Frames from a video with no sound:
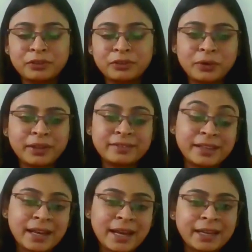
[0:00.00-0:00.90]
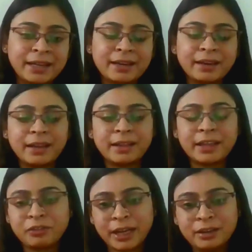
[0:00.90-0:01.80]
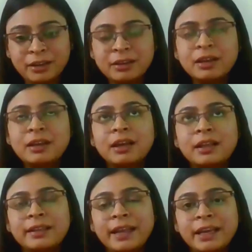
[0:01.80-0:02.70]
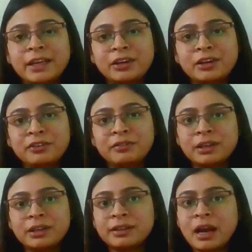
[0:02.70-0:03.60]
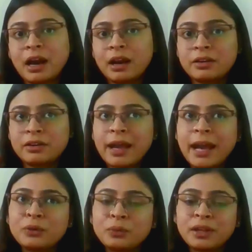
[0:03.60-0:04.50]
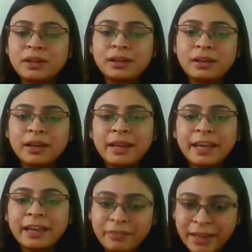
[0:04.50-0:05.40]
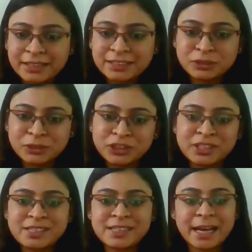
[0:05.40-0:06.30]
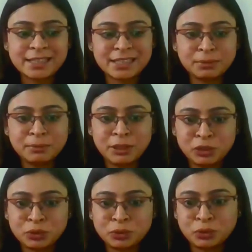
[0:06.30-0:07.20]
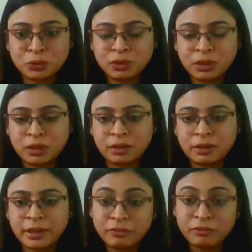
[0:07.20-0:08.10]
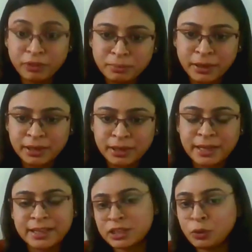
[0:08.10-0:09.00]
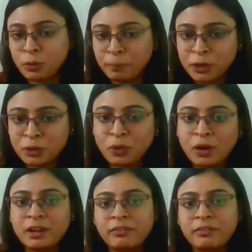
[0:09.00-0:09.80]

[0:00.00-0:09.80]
stories they like and they've read. Then our annual event, which is accessible to everybody, like it's an open to all